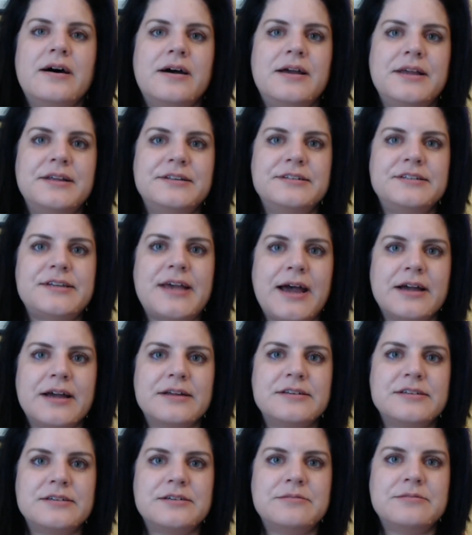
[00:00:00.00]

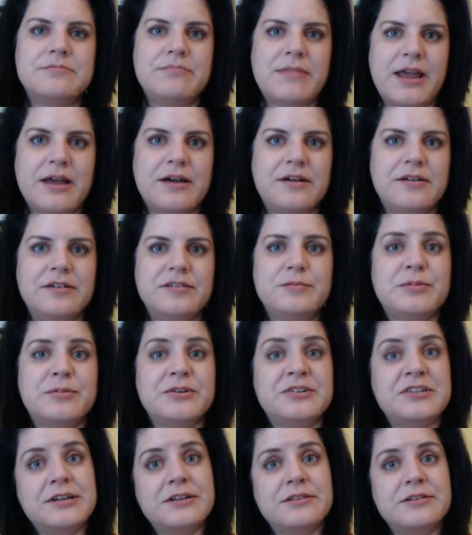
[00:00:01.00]
intact males,
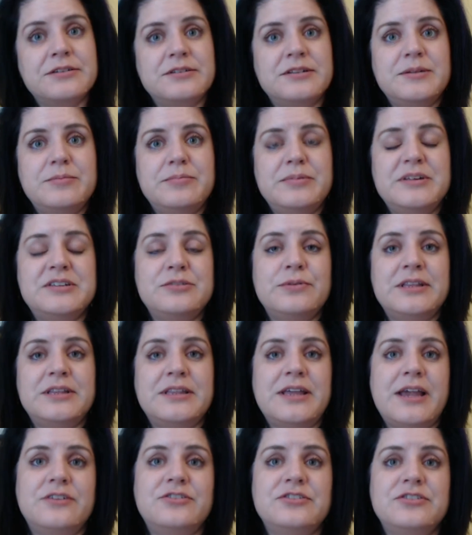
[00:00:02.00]
particularly between
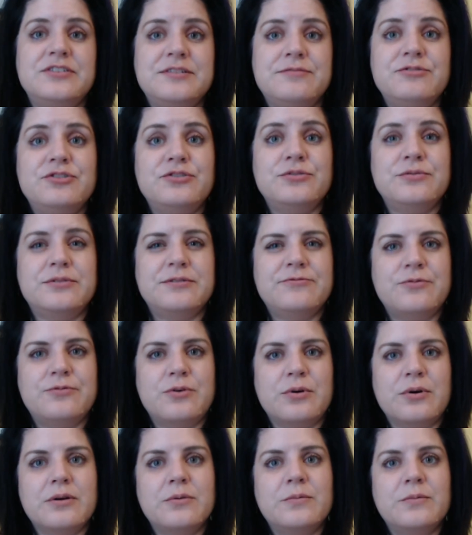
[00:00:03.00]
the ages of 2 and
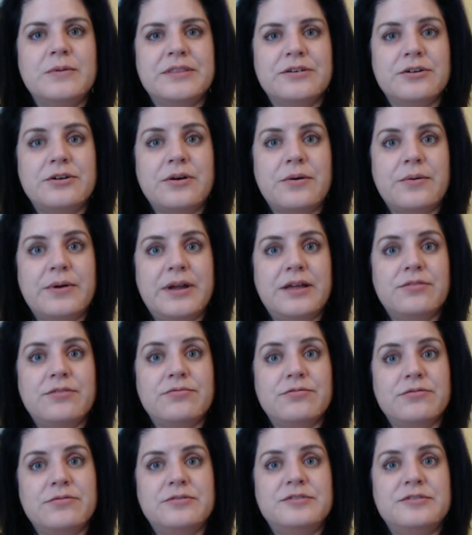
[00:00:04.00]
4, when they're going
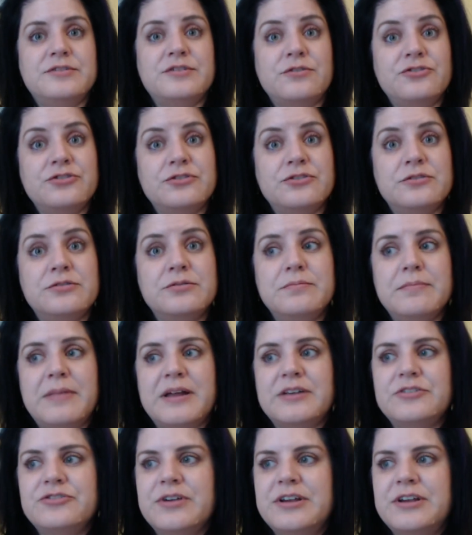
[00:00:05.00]
through social
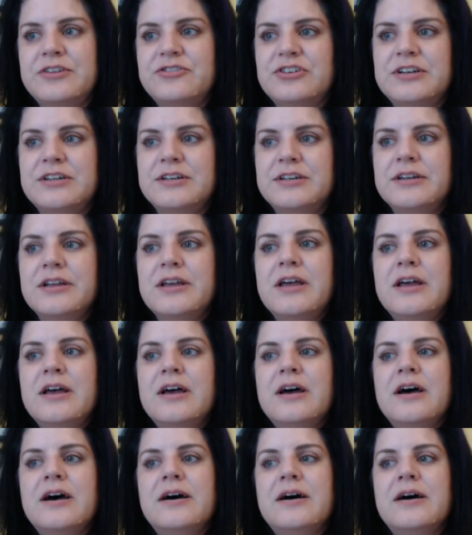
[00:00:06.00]
maturation,
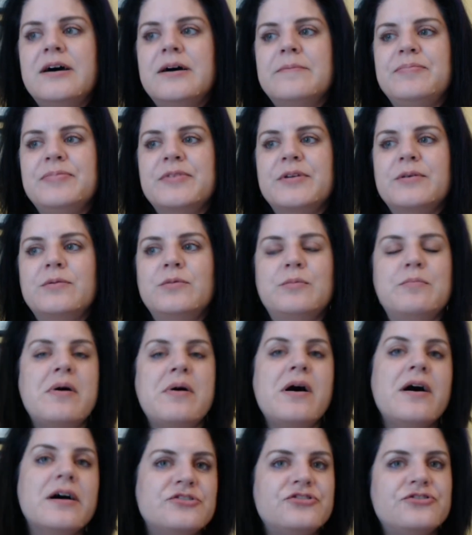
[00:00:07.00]
will
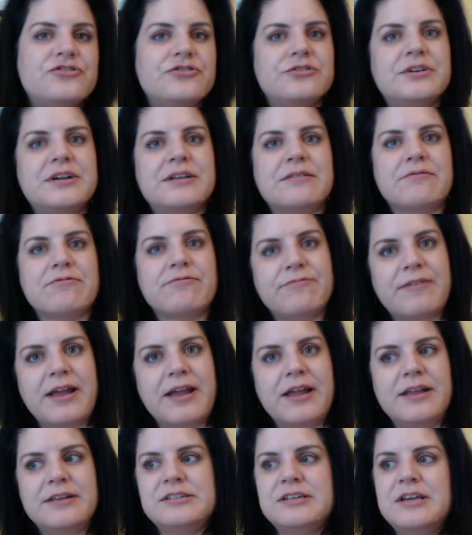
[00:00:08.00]
posture and
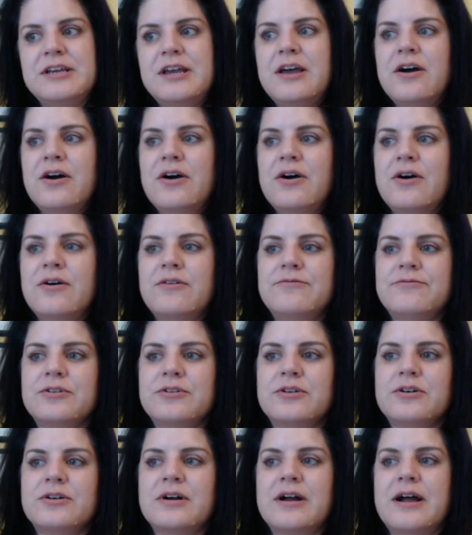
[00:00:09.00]
fight
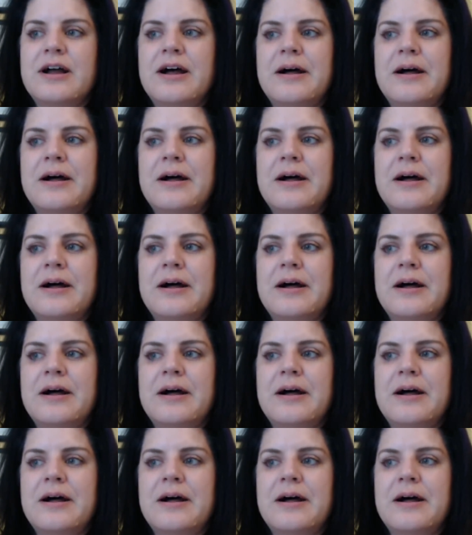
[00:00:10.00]
over